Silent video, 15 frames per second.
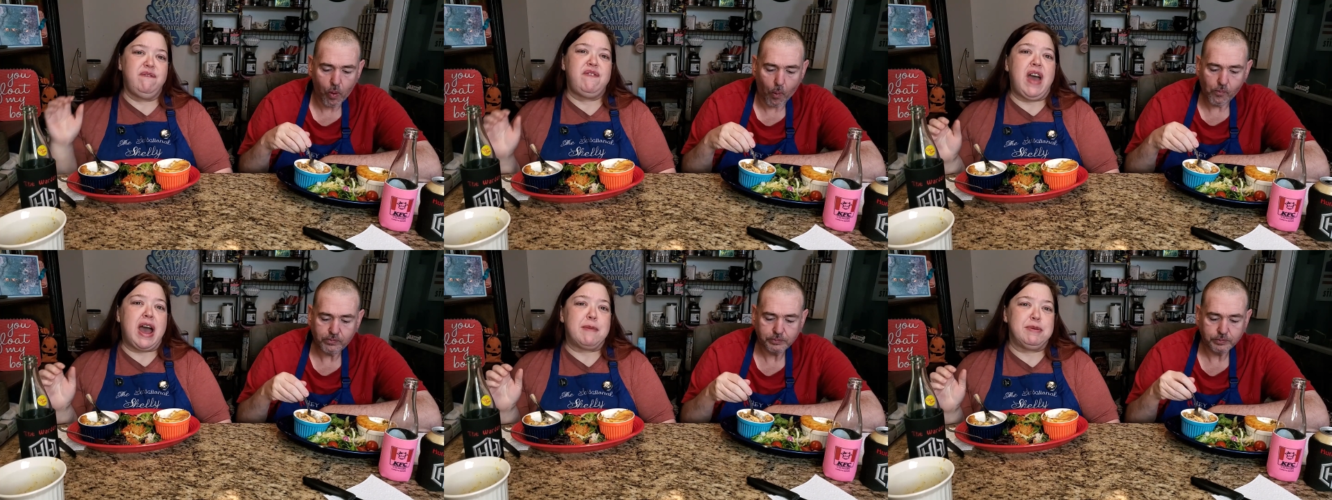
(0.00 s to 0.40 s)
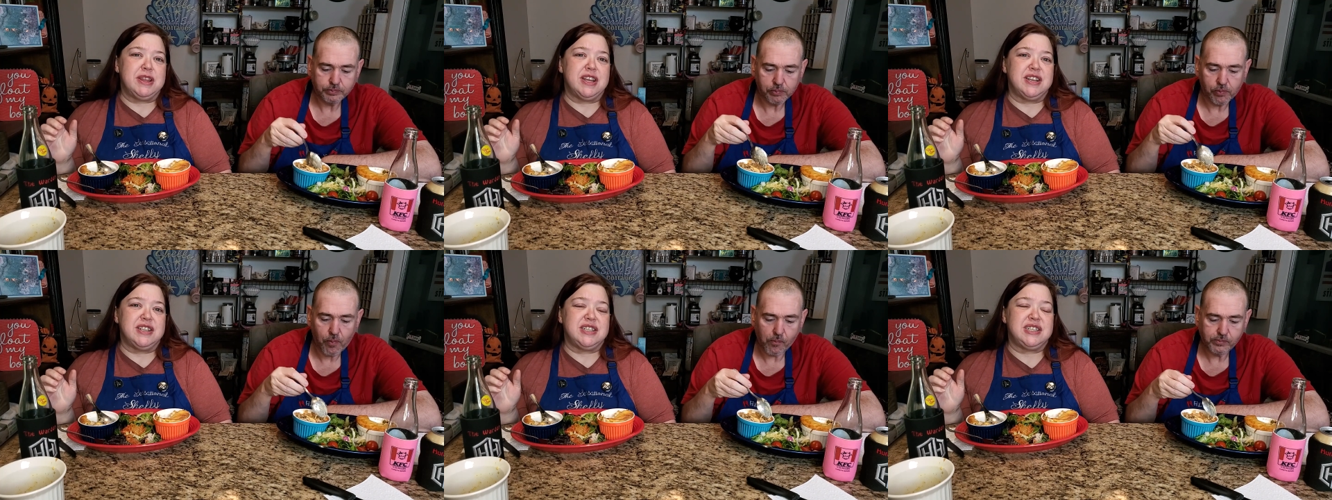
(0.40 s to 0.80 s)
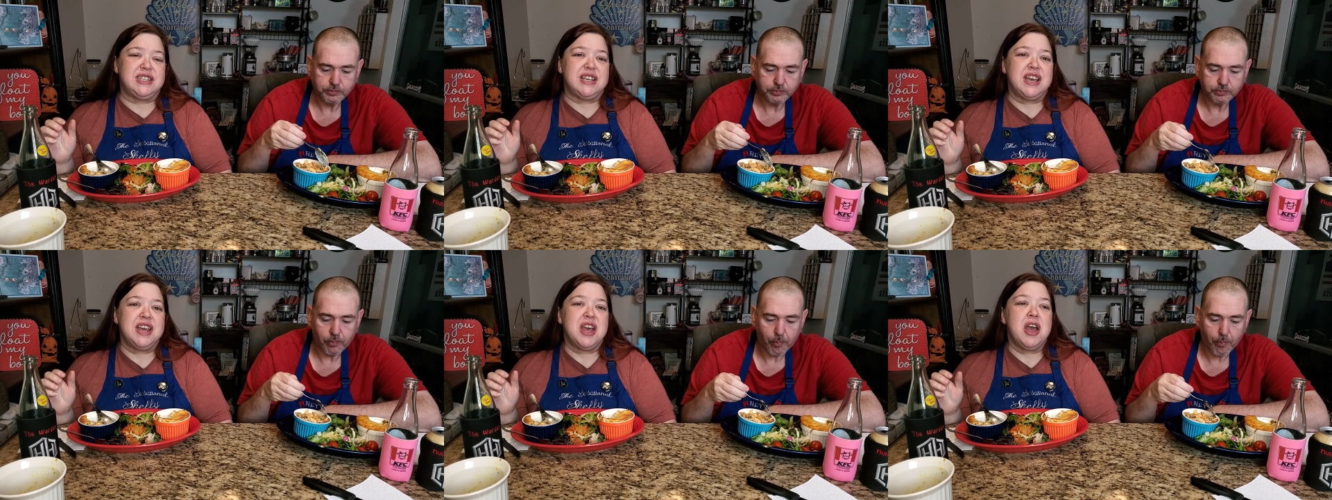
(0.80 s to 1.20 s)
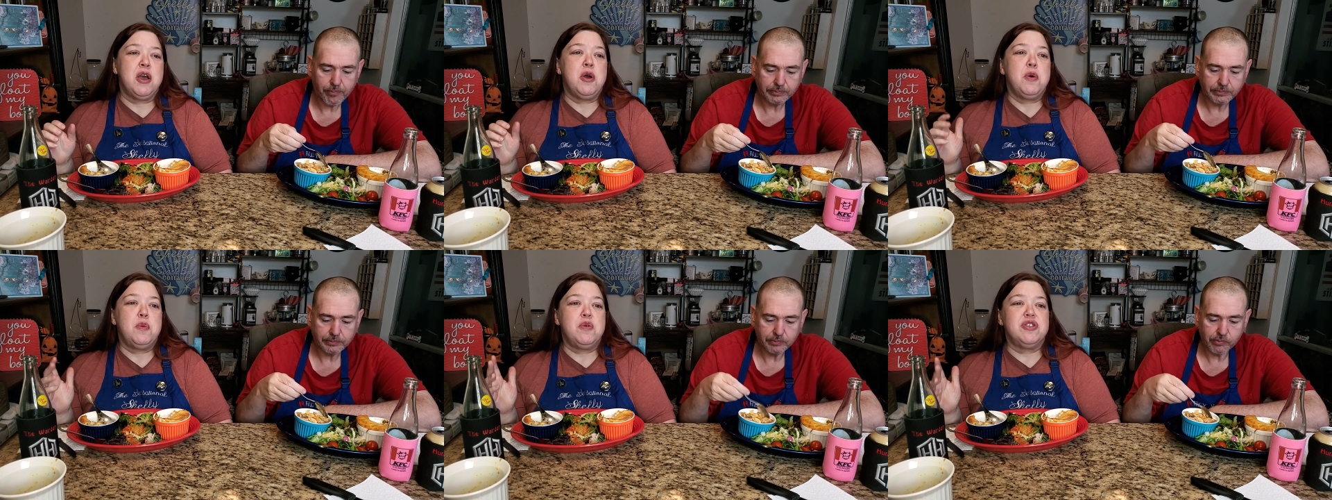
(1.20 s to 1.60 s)
Speaker 1: Fabulous.
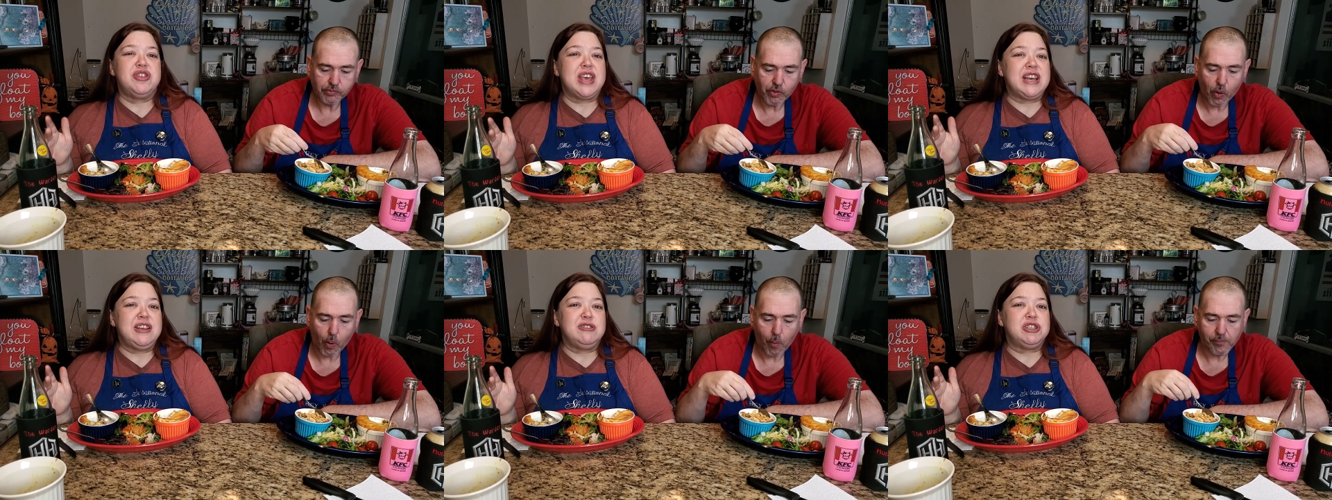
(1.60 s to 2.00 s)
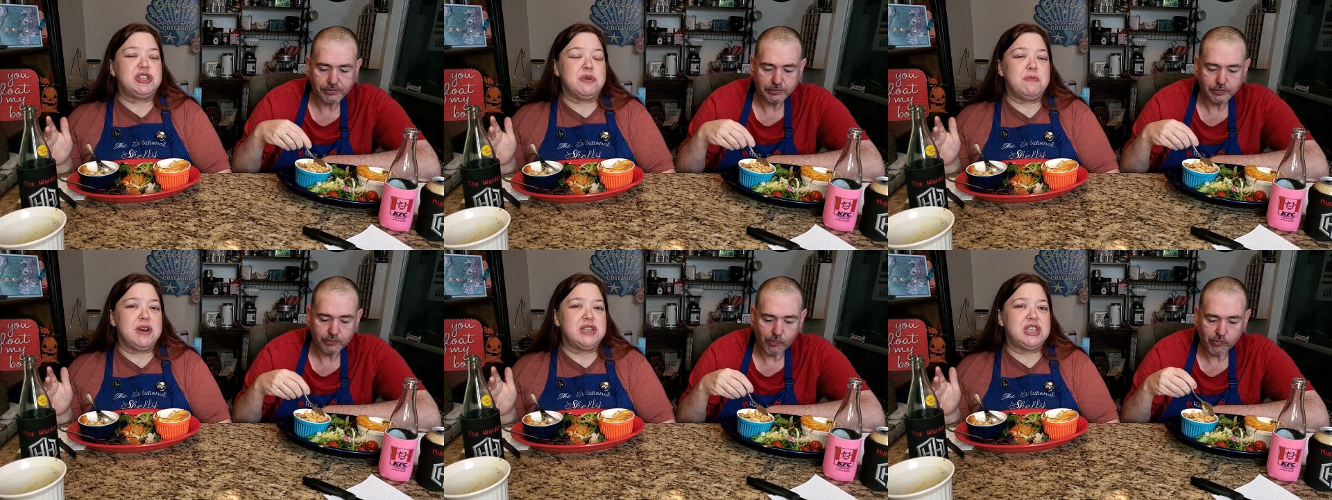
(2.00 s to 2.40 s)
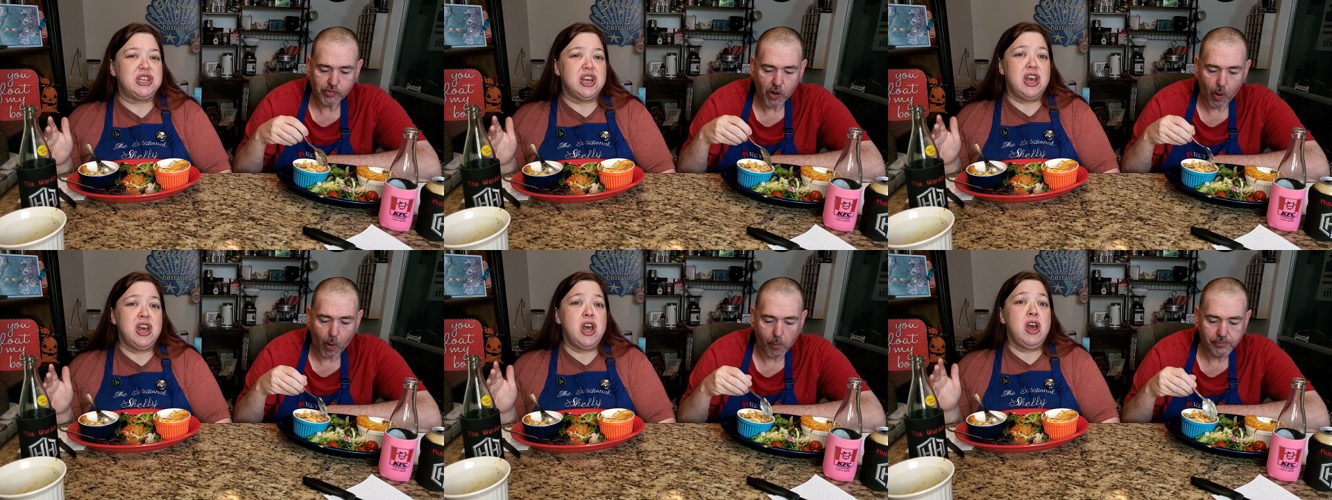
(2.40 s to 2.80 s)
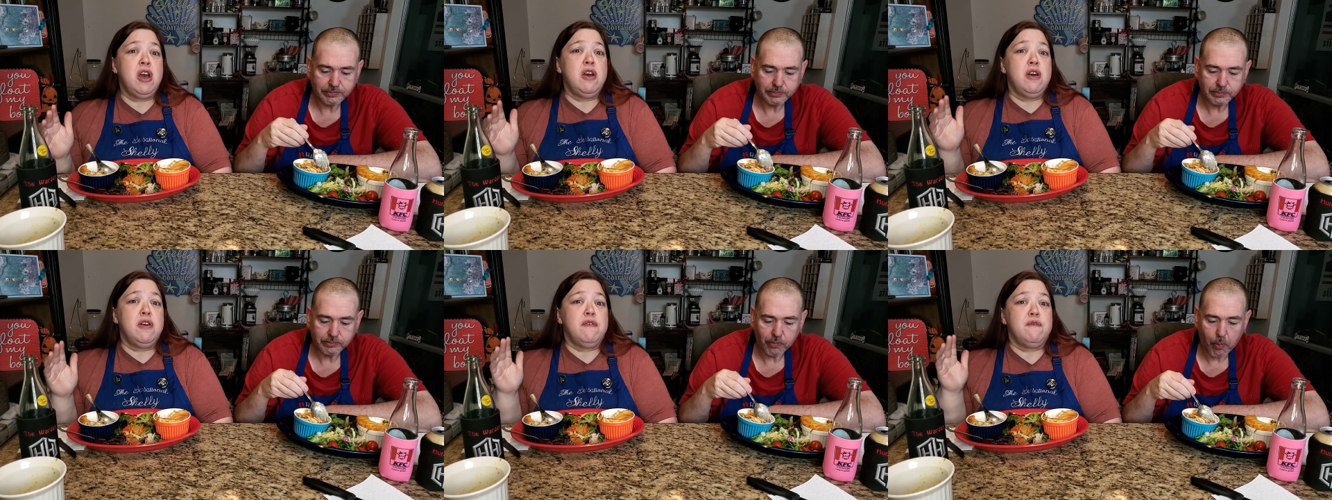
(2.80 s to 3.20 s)
Well, thank you so much
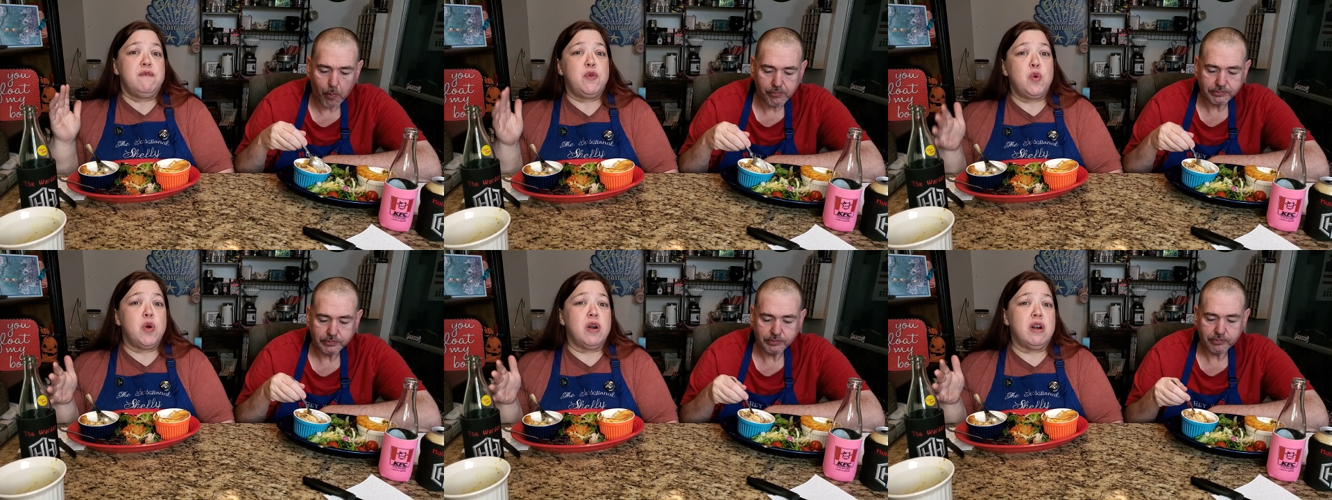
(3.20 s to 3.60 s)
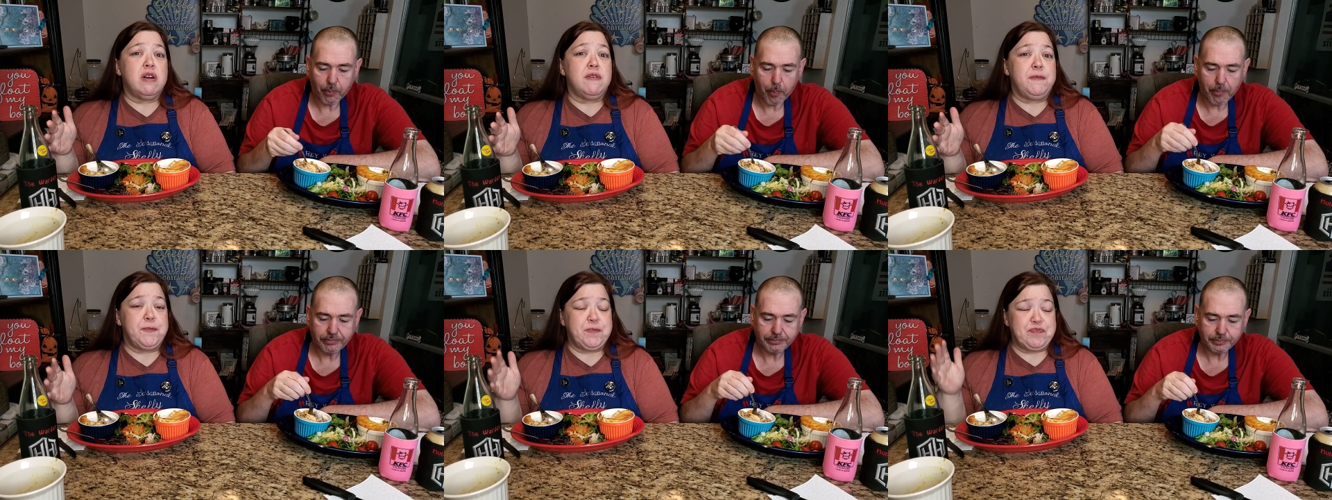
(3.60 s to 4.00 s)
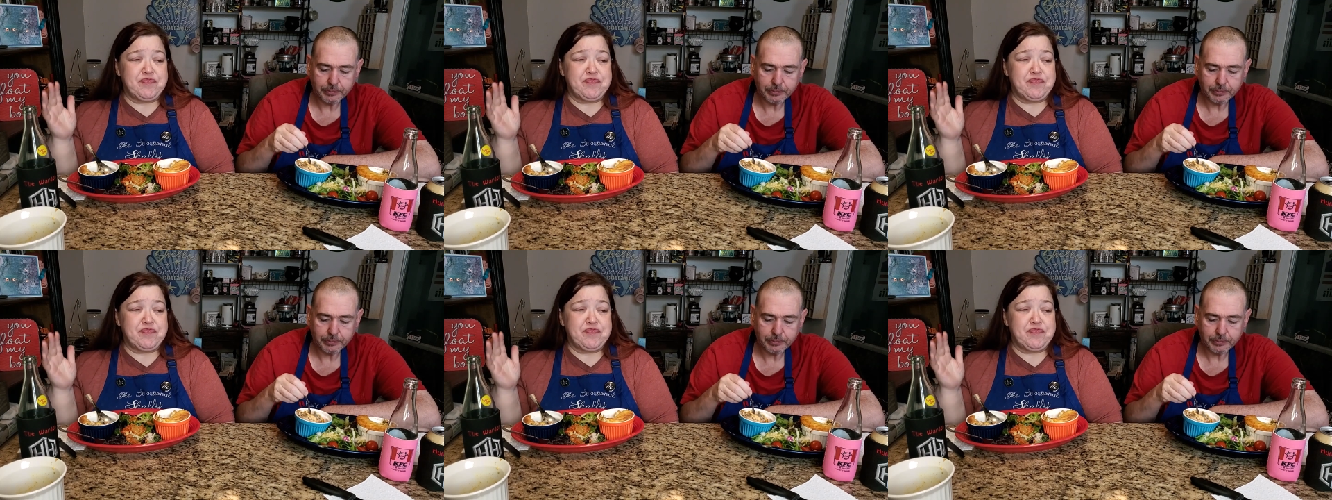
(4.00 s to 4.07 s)
for